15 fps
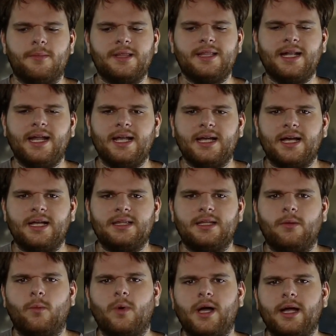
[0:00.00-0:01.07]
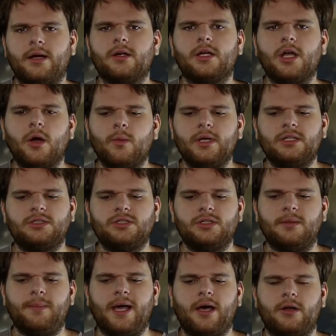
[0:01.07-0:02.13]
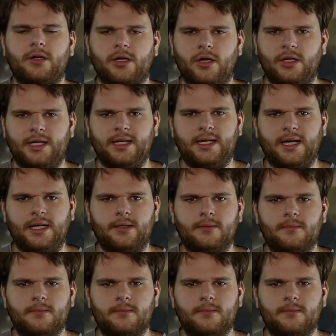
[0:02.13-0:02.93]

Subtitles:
but then I cut the wire going to the powder coating gun.